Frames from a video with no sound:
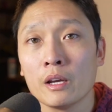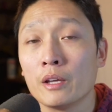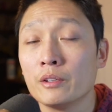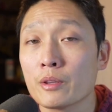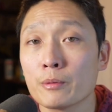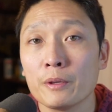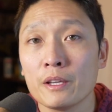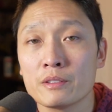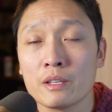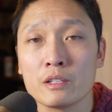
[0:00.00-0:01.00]
Another
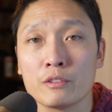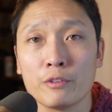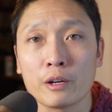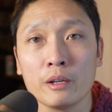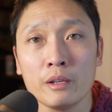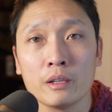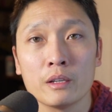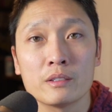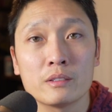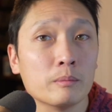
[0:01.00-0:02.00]
place that is very
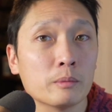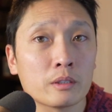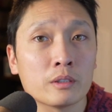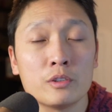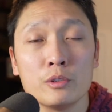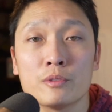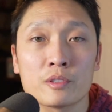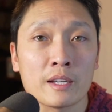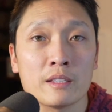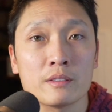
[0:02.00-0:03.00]
similar to
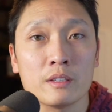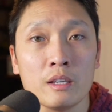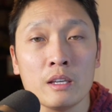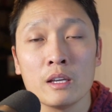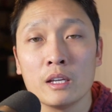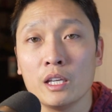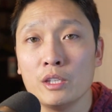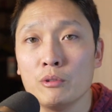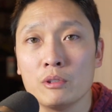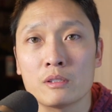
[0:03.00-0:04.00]
Science City in
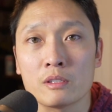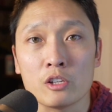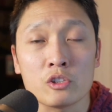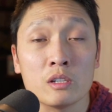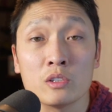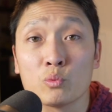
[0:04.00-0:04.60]
Union Station is